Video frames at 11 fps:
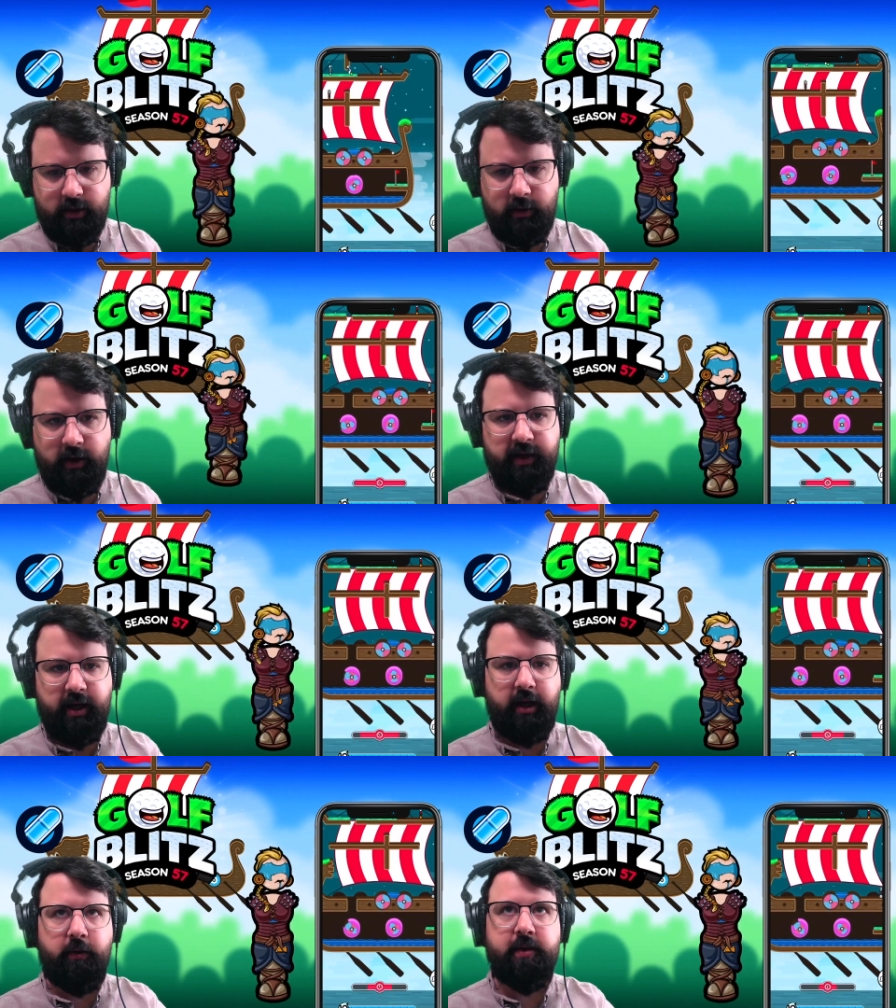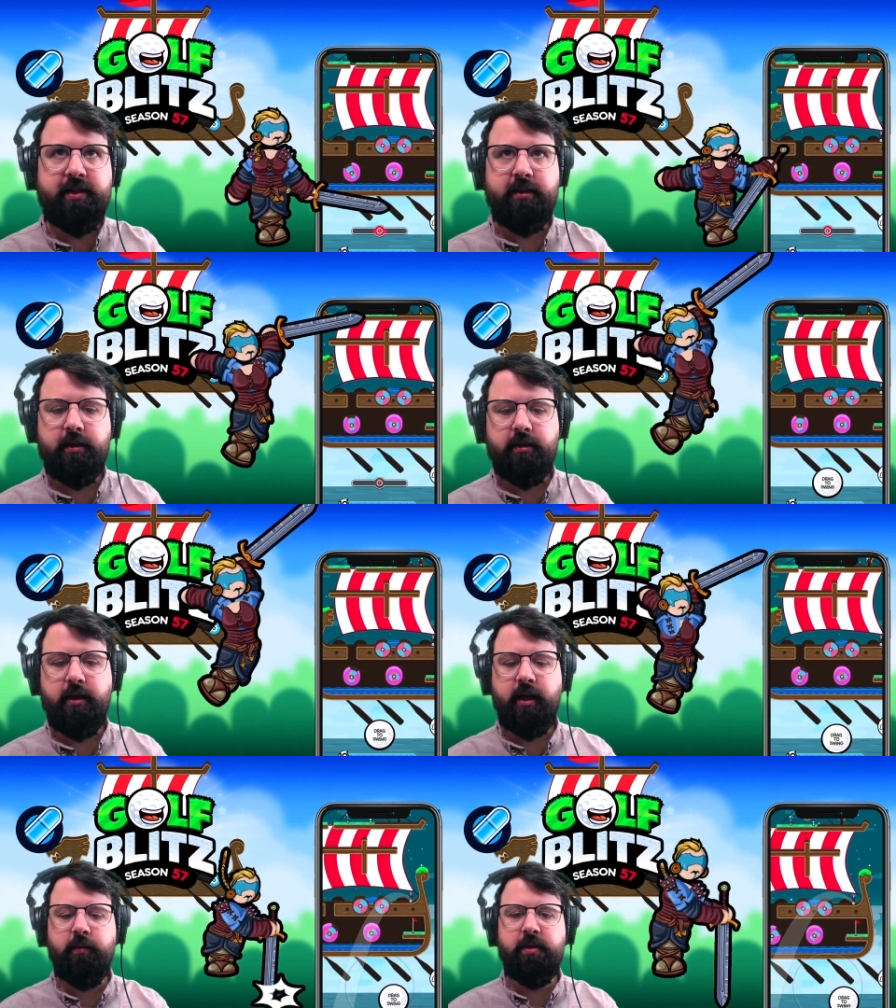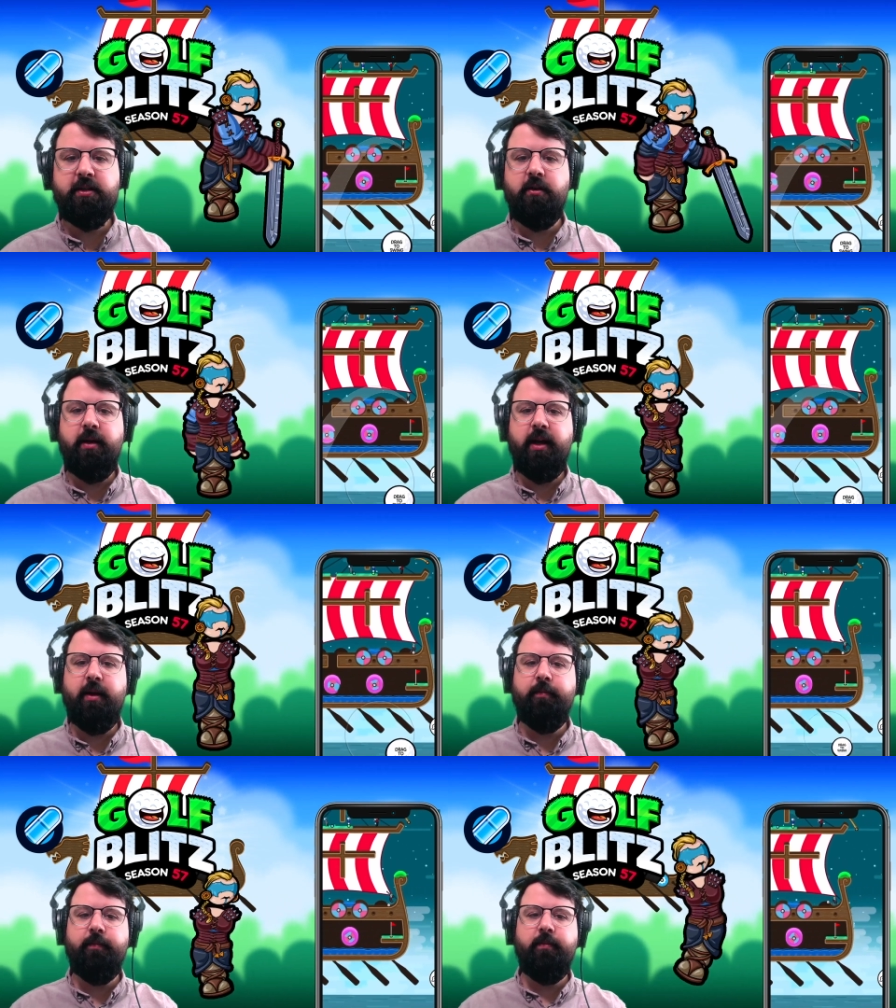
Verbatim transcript: Oh, I think I gotta restart. I gotta restart my app.